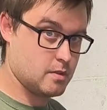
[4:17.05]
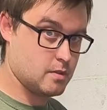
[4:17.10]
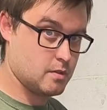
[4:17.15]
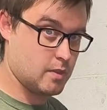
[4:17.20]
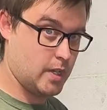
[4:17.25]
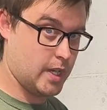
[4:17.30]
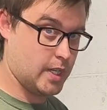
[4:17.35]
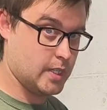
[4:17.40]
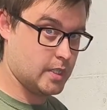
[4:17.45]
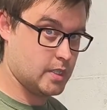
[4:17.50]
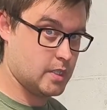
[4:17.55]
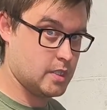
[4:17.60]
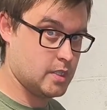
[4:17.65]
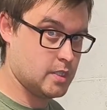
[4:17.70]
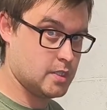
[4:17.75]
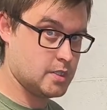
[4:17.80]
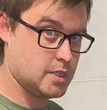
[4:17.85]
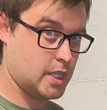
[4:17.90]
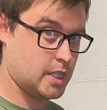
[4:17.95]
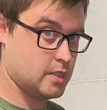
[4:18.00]
crank,
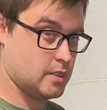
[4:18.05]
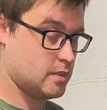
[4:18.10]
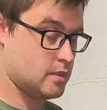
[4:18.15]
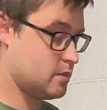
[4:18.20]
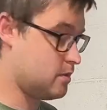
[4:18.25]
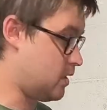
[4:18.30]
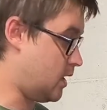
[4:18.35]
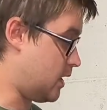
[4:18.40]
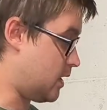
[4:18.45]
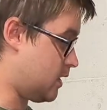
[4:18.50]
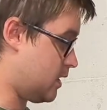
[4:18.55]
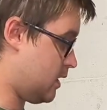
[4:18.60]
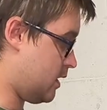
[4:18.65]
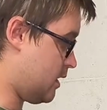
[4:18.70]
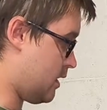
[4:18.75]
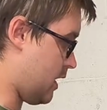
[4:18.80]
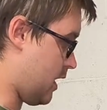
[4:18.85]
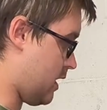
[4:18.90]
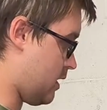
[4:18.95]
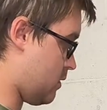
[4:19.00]
standard crank,
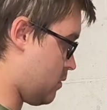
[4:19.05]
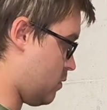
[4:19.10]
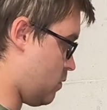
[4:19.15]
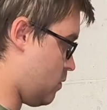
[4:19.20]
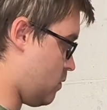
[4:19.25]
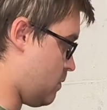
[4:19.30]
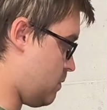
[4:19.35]
that